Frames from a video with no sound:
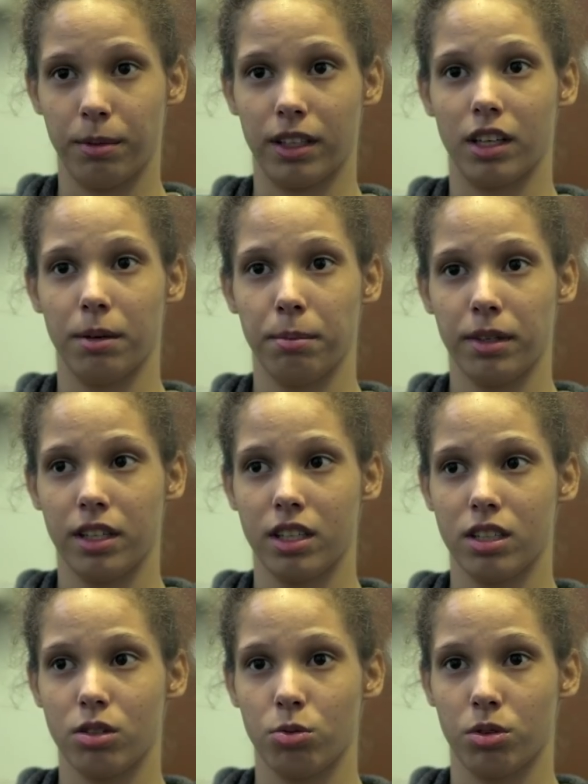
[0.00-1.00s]
my
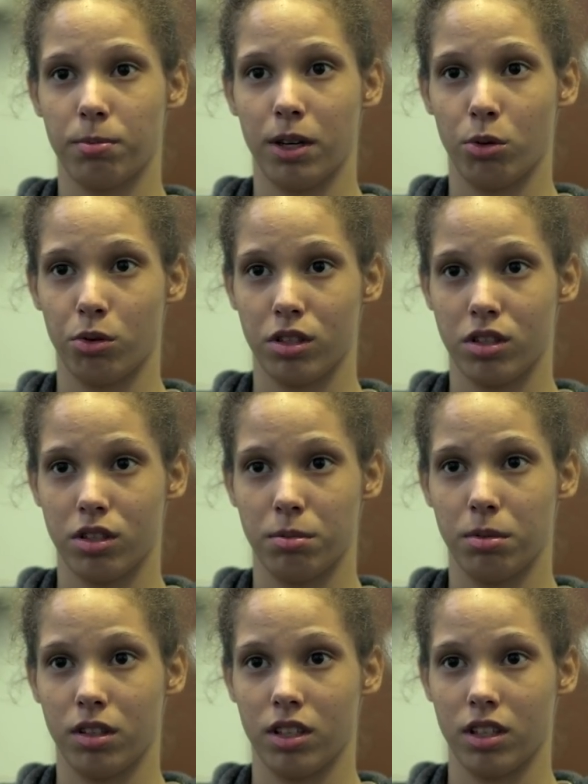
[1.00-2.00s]
grandparents with my older
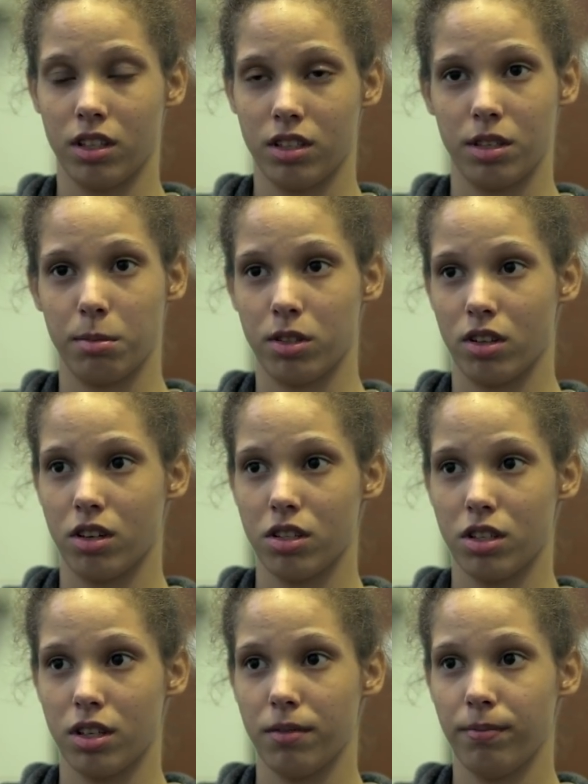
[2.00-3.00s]
sibling. His name is
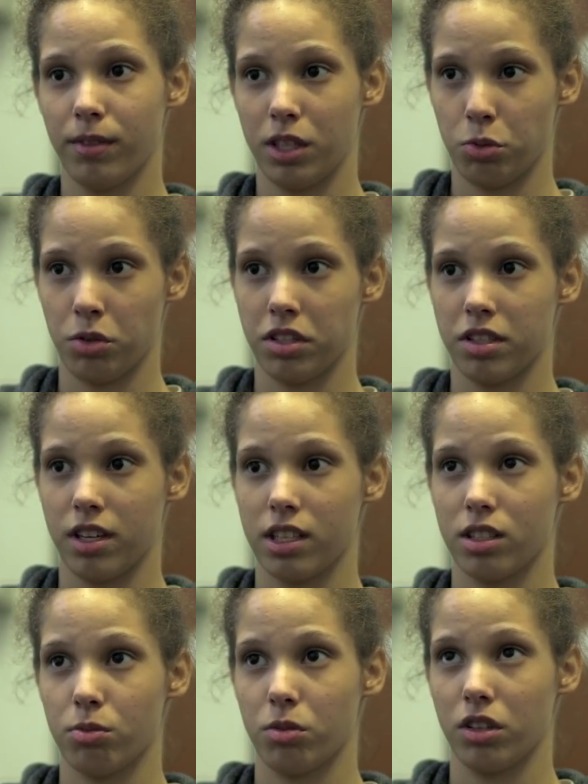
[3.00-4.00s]
Austin, he's
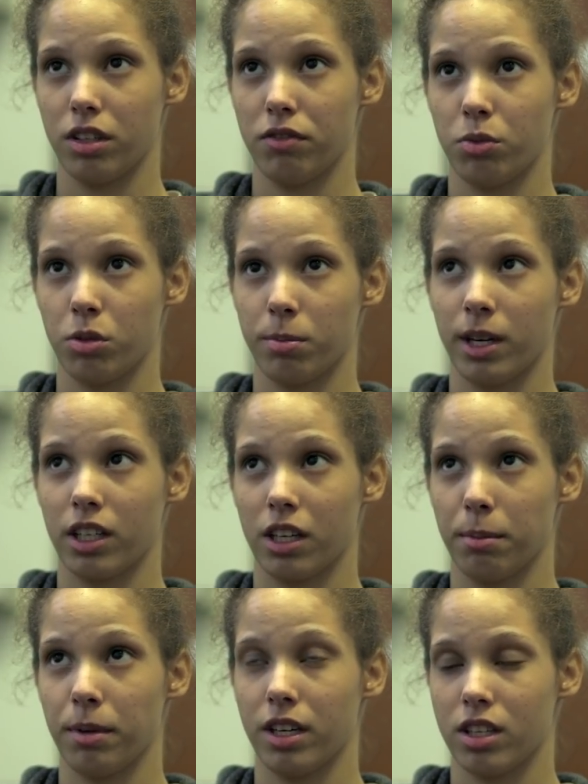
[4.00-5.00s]
26. We lived with my
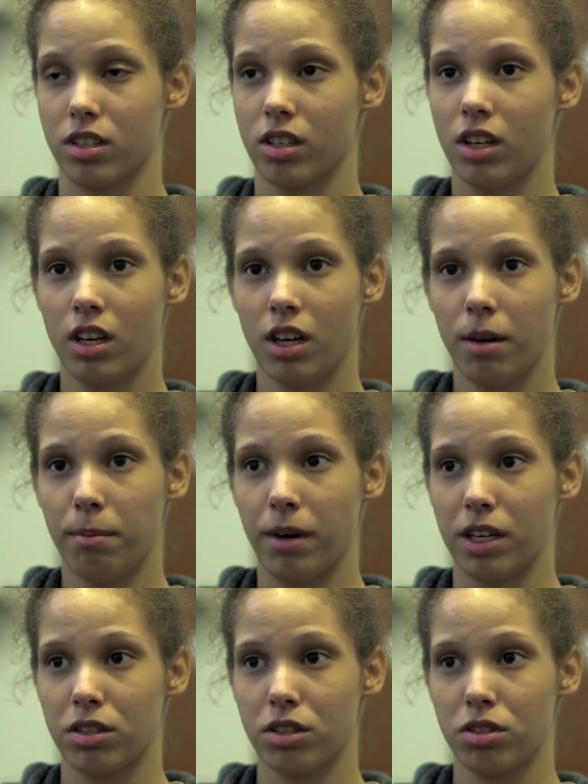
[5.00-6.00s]
grandparents.
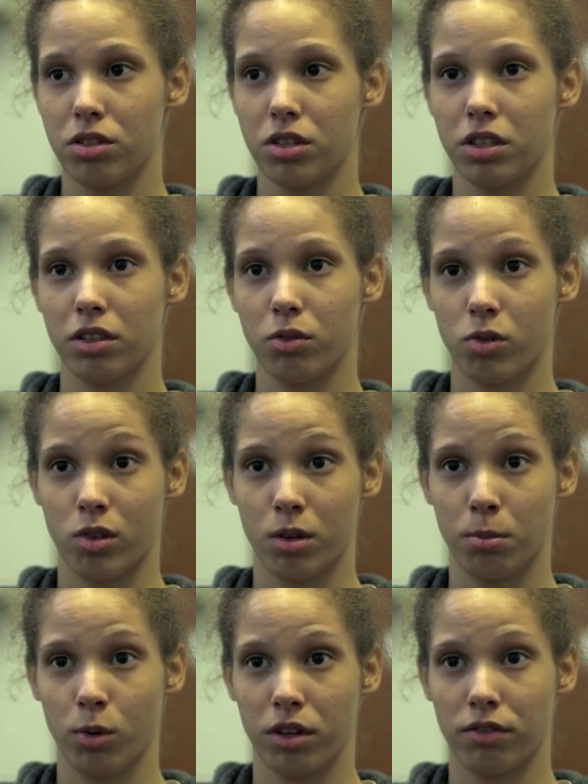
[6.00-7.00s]
My sister lives with her
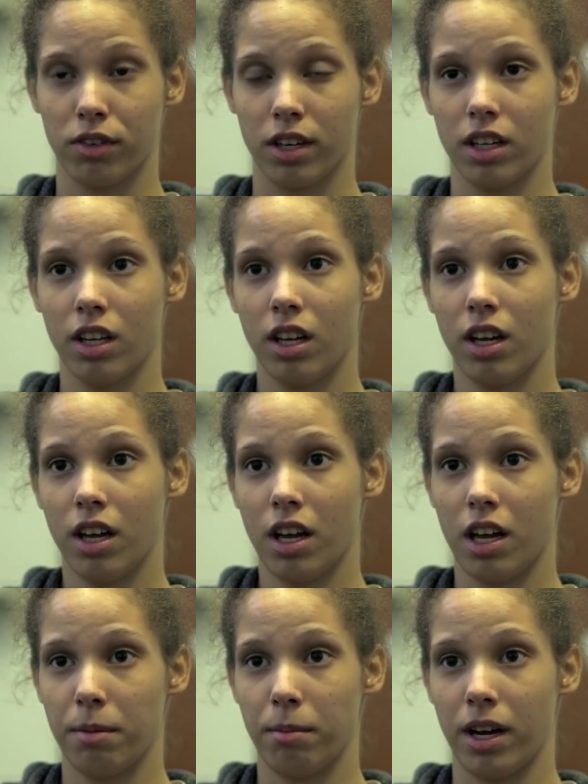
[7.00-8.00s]
boyfriend,
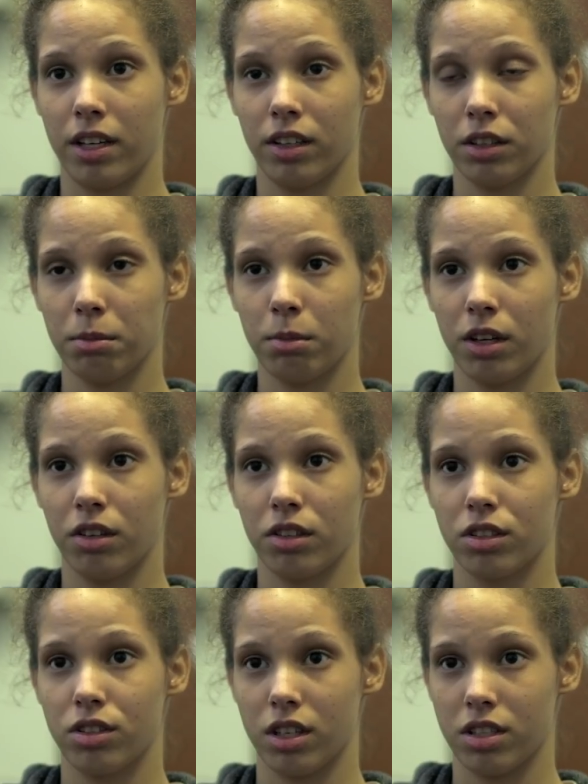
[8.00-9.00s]
and my younger brother,
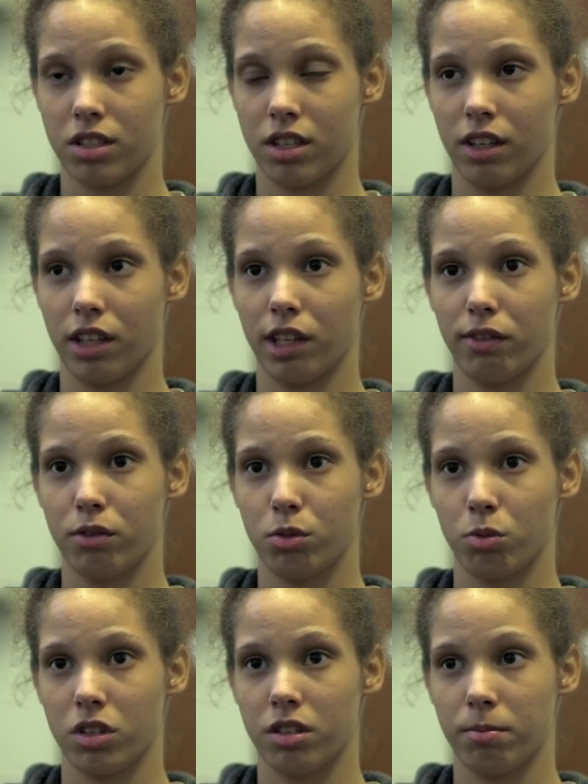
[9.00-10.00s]
Justin, lives
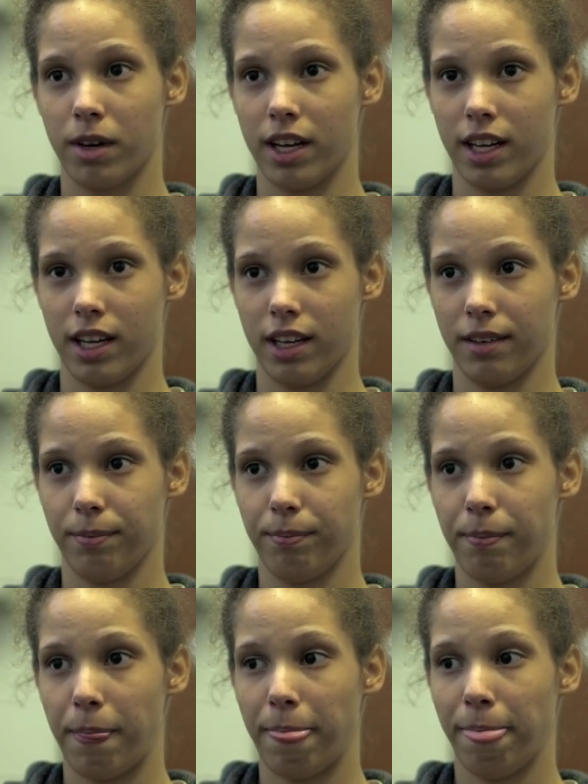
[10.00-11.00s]
with my aunt.
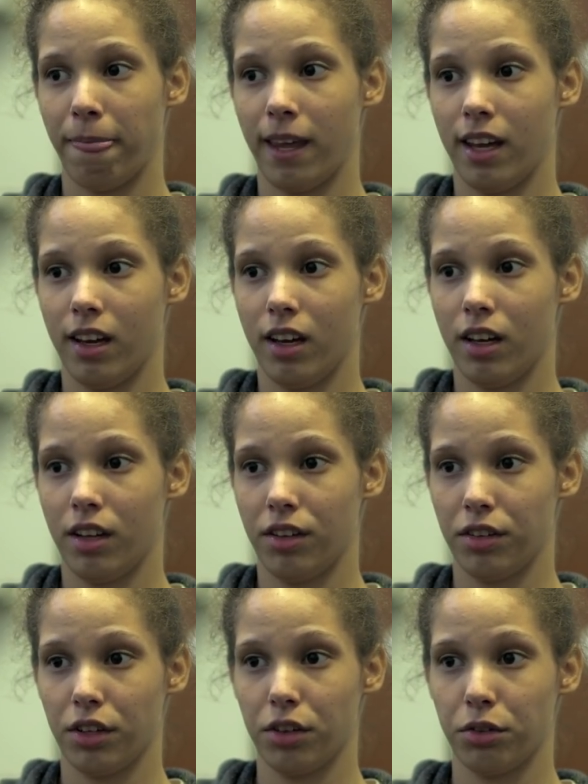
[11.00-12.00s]

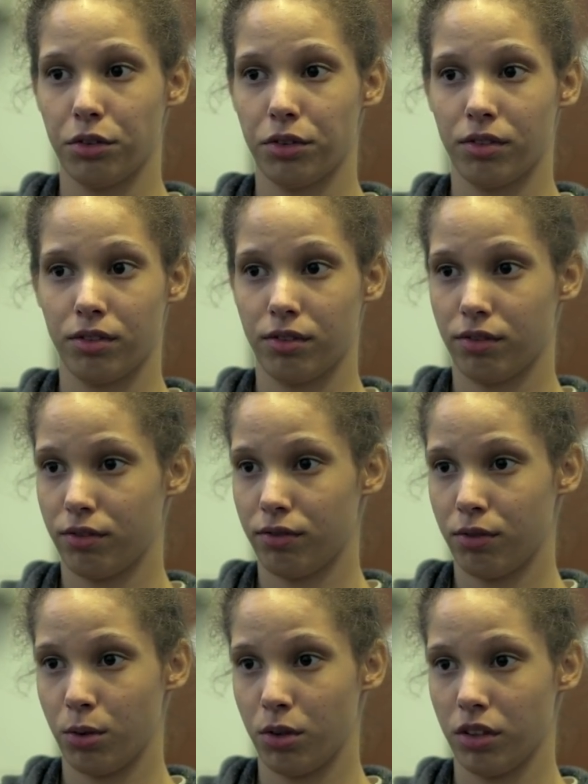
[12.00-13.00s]
The other
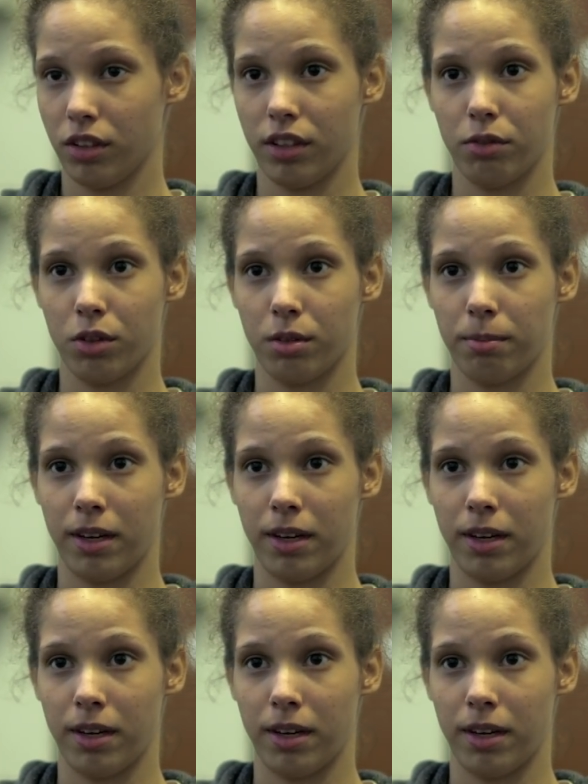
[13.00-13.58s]
four live with